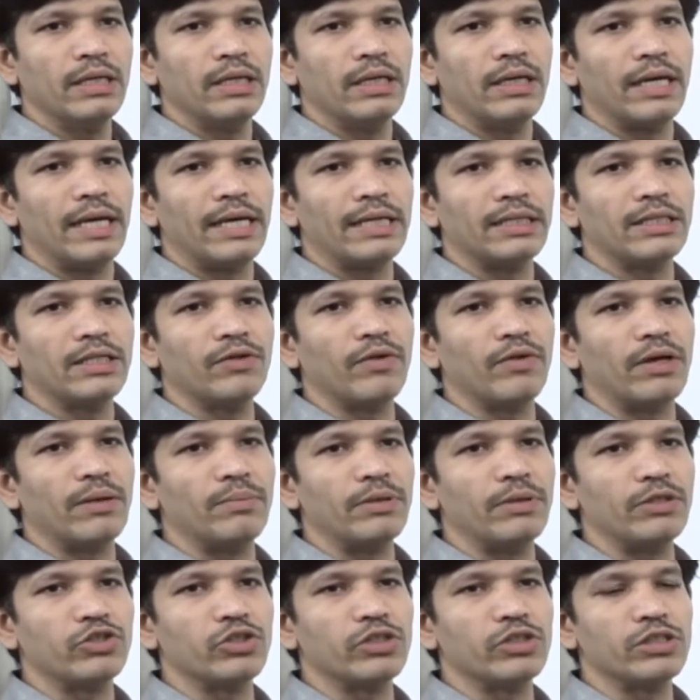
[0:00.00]
Had the
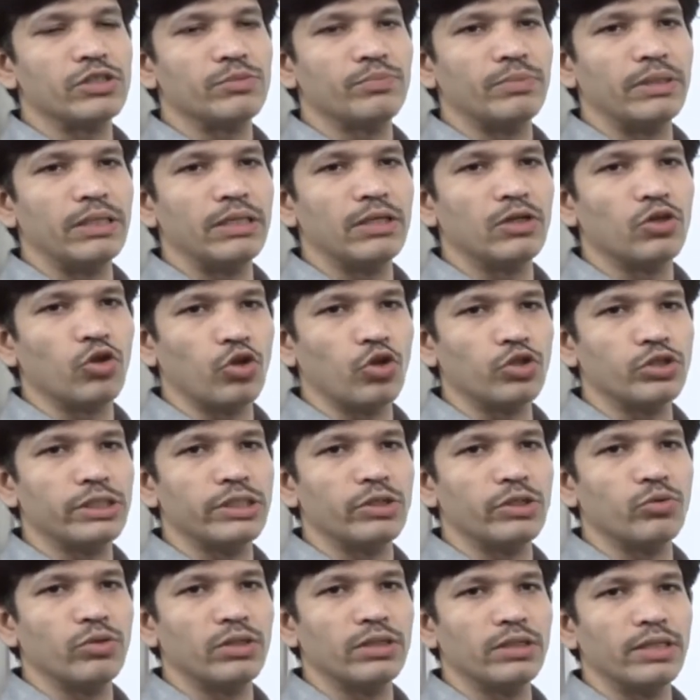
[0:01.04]
vibrations been
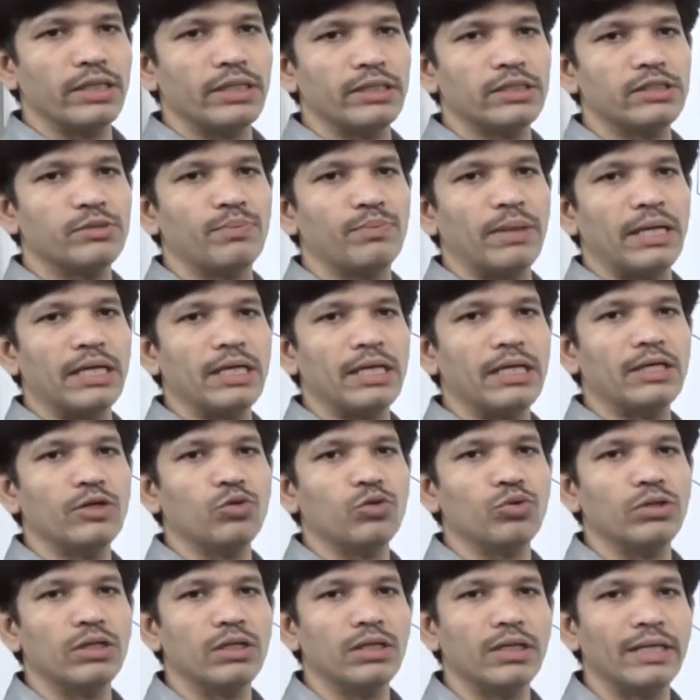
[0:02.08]
longitudinal, that is parallel
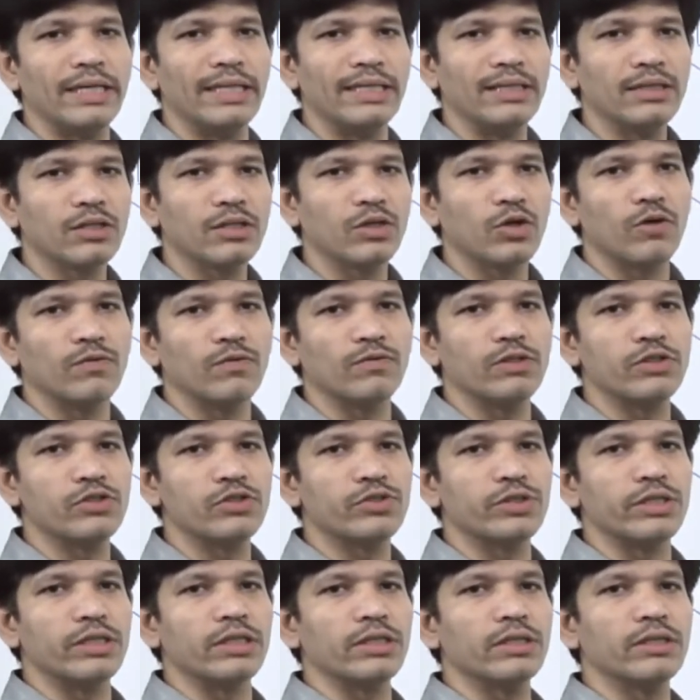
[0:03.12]
to the length of the
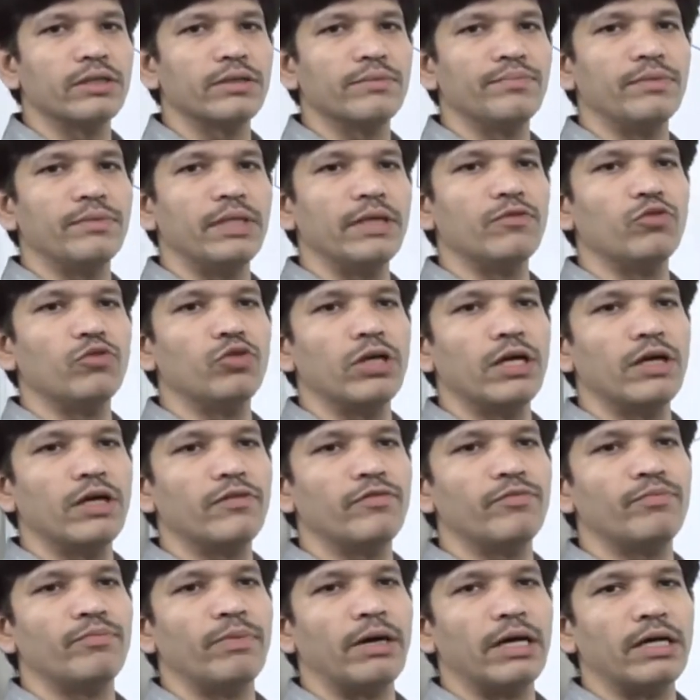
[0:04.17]
string, they would
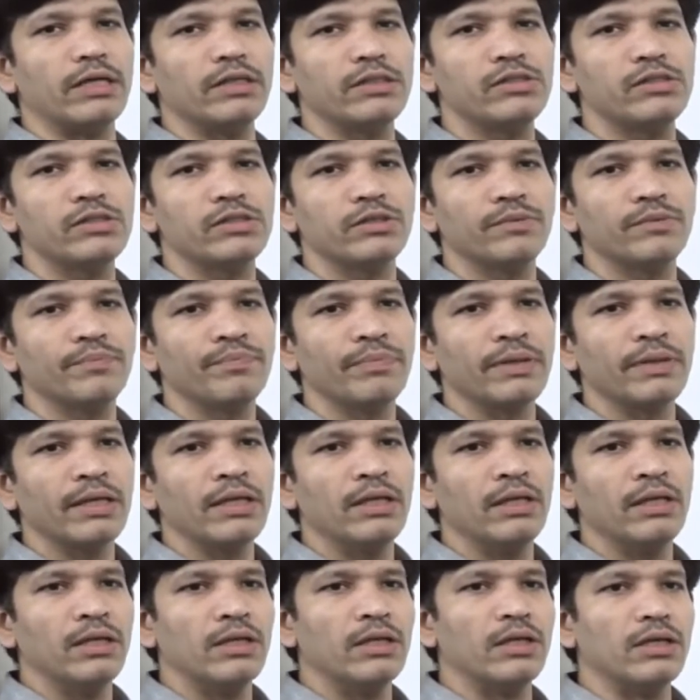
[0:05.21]
have passed
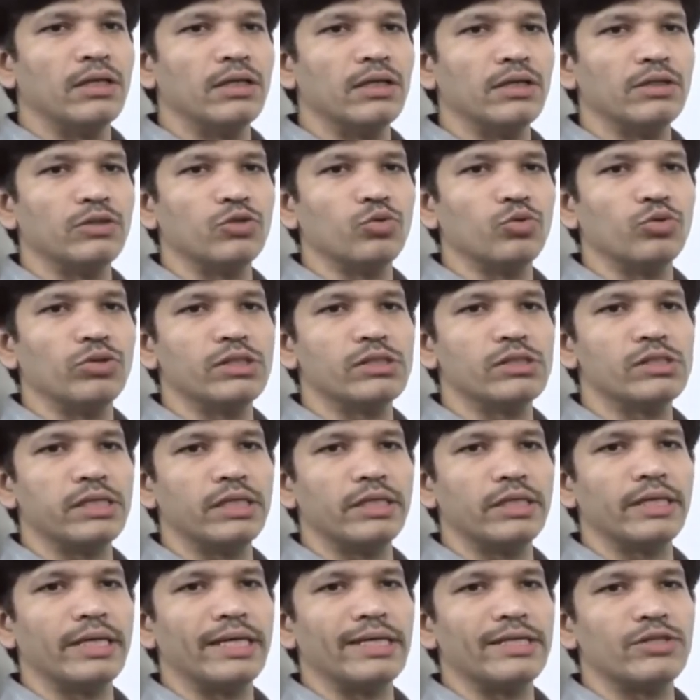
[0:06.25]
through the
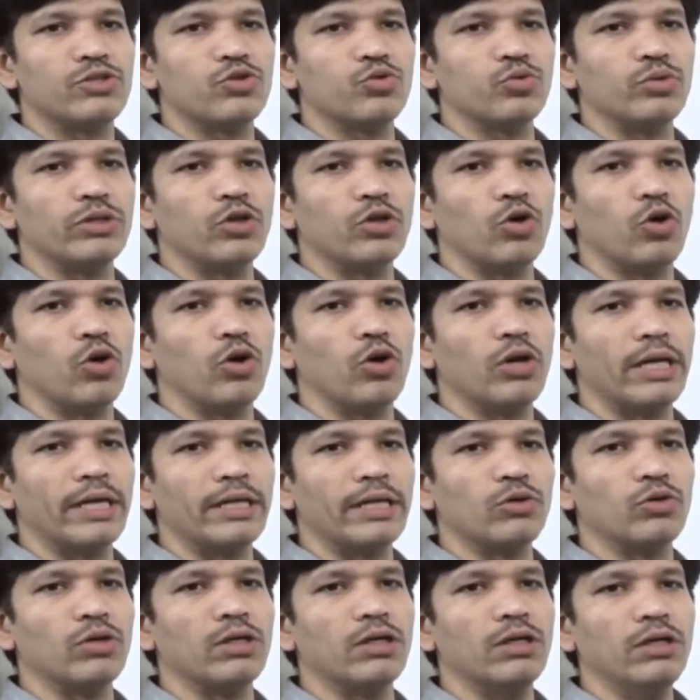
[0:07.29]
slit S2 in all
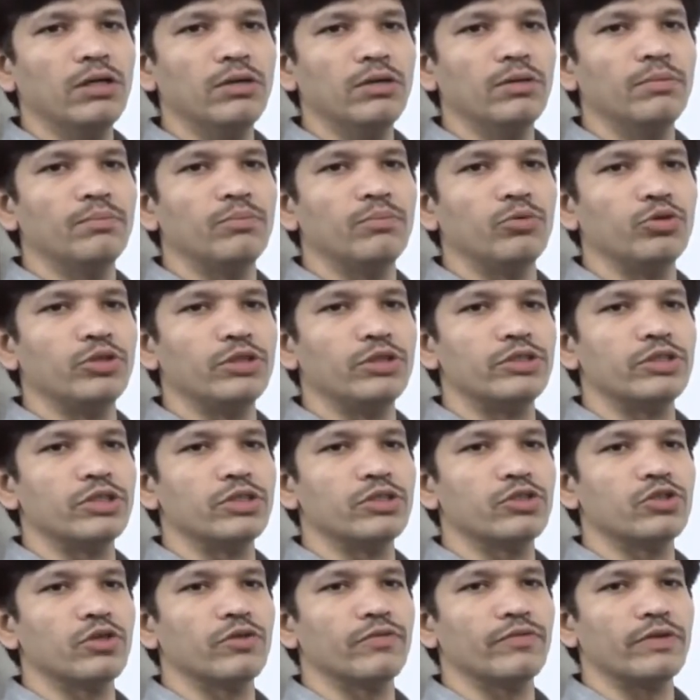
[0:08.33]
angular
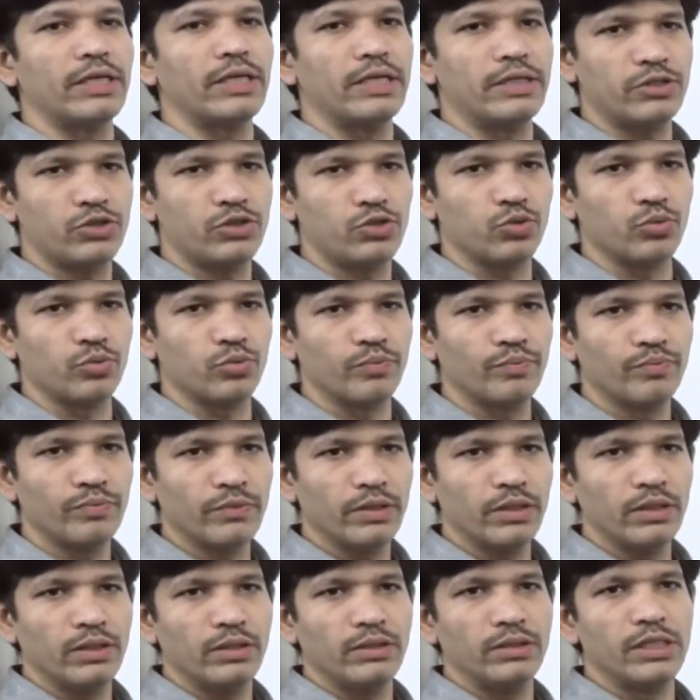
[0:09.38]
positions of S2.
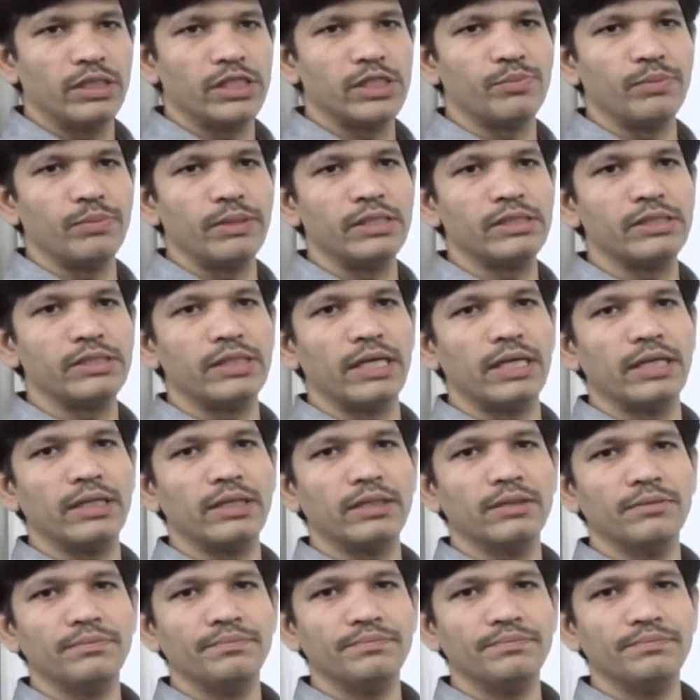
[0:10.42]
This means that